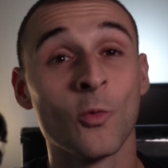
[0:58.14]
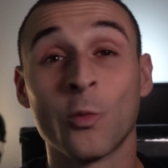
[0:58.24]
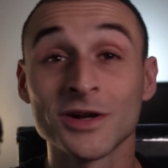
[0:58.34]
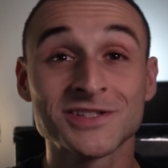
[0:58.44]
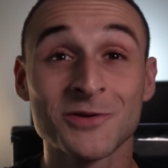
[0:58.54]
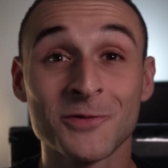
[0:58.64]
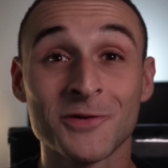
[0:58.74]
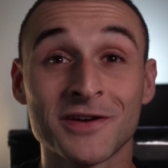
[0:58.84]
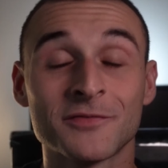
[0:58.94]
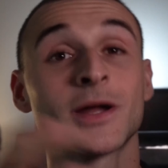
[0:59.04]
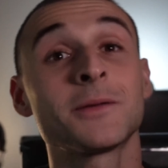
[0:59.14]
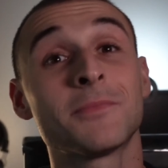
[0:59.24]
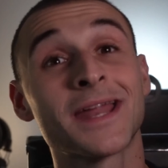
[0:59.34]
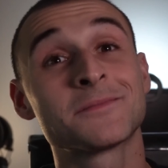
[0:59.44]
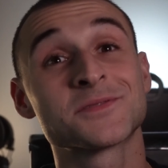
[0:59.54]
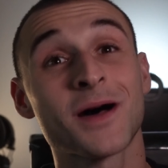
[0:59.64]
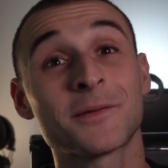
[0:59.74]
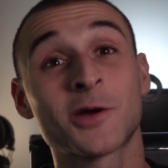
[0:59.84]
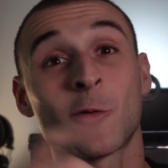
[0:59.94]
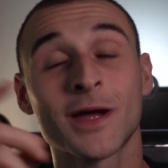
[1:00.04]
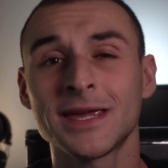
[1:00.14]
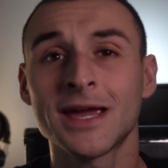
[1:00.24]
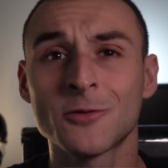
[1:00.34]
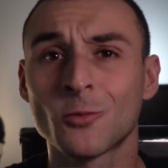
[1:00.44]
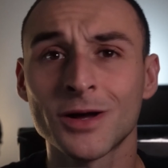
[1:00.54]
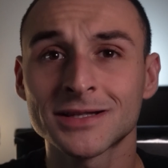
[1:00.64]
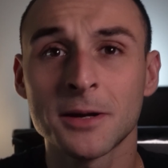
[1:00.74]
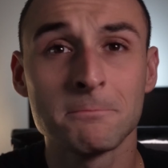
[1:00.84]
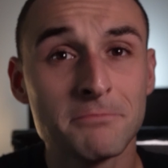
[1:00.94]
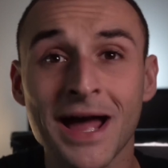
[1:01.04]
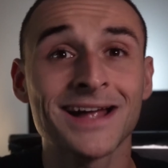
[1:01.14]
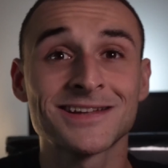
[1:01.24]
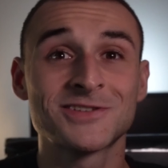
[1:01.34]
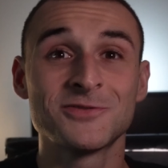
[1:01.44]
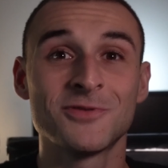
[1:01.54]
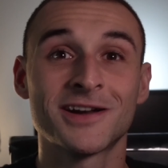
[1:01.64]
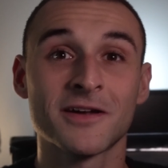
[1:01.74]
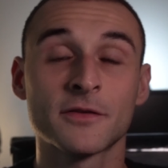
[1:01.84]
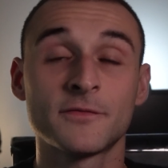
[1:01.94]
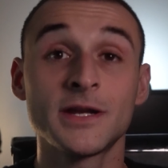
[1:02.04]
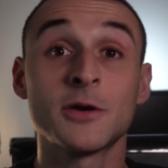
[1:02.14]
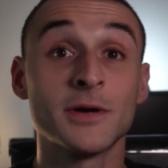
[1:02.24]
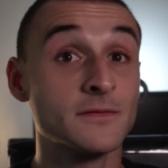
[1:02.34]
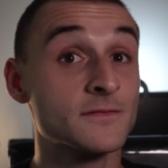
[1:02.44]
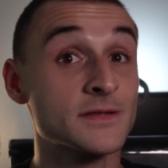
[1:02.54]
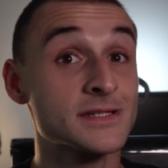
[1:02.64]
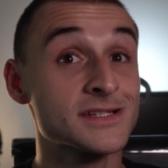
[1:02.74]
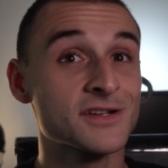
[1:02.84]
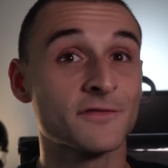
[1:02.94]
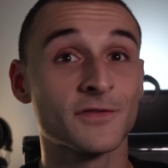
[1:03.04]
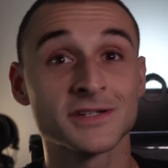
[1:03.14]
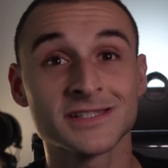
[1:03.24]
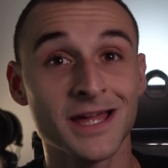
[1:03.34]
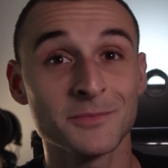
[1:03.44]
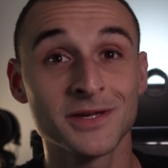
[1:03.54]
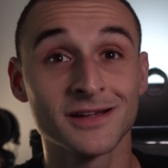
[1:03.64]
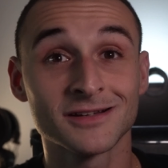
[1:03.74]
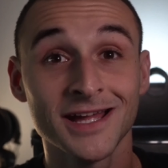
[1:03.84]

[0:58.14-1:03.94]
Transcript: What's going on, everybody? My name's Bobby Kowecki, and welcome back to another video. If this is your first time here,